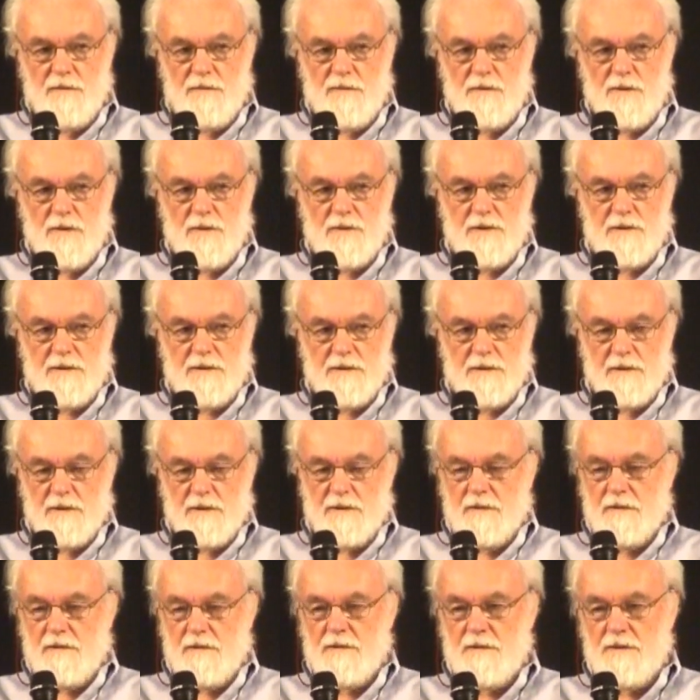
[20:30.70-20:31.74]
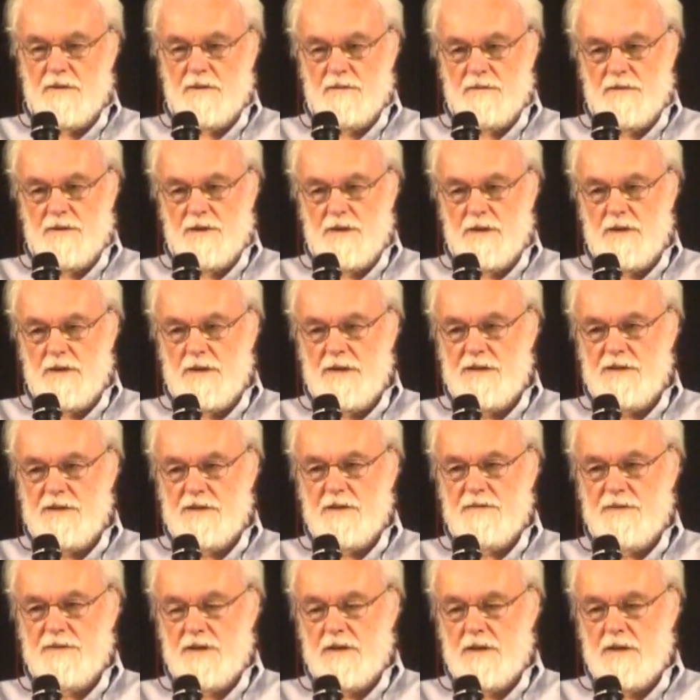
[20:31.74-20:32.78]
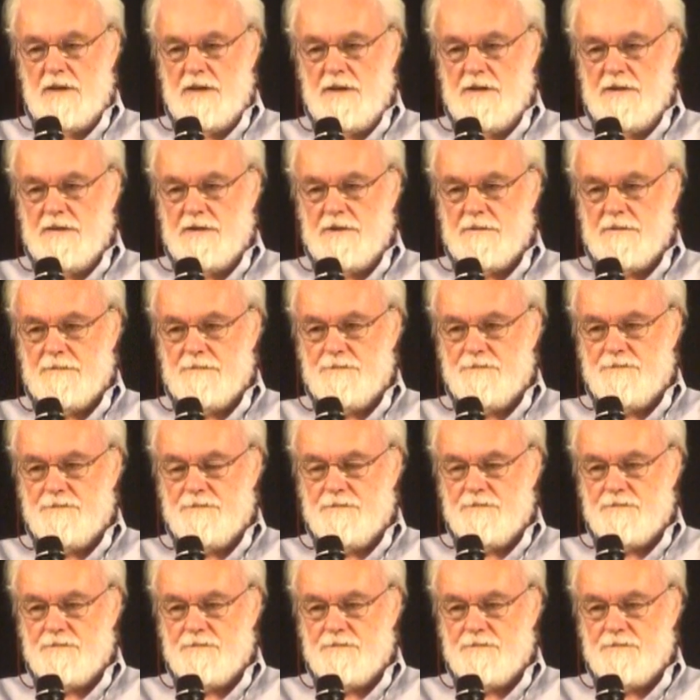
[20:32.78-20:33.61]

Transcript: for the elite of the elite.